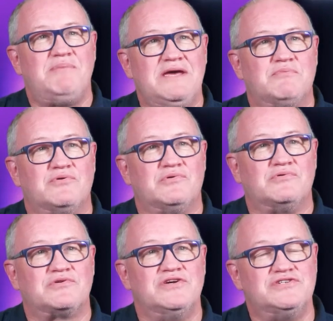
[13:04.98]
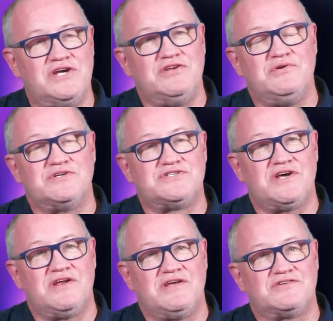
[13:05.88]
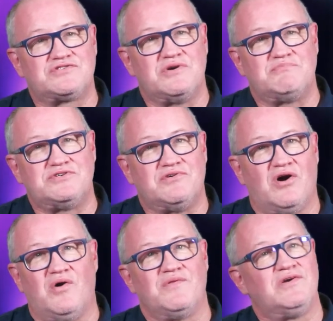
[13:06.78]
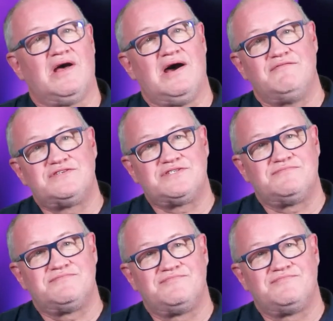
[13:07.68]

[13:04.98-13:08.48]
people continue to study the scripture all their lives.